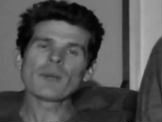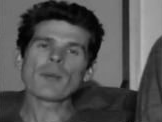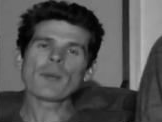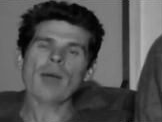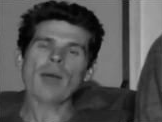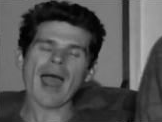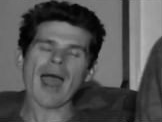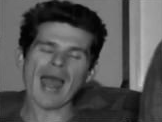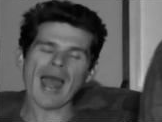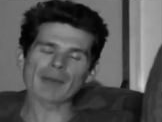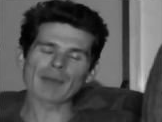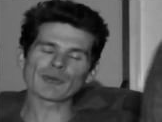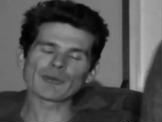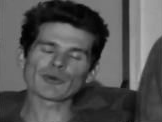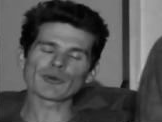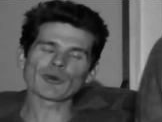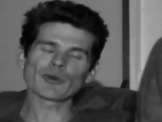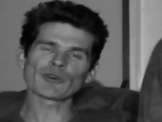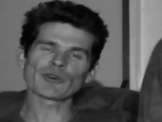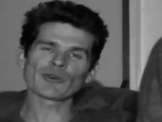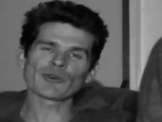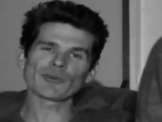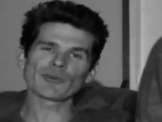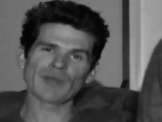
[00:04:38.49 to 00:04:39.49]
perhaps I've
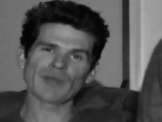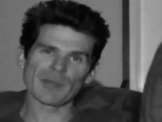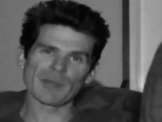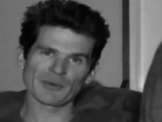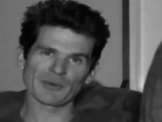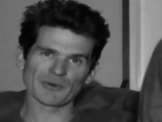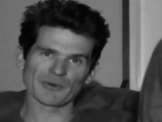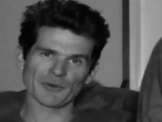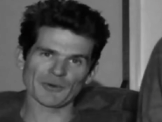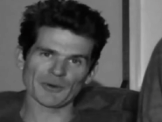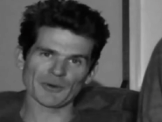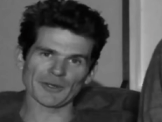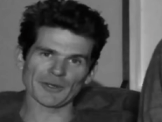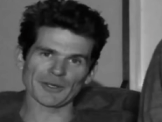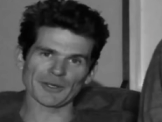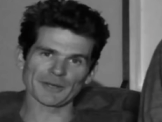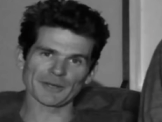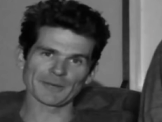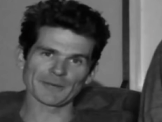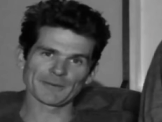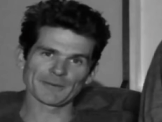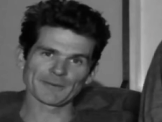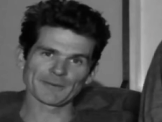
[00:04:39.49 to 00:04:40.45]
got some tips for you.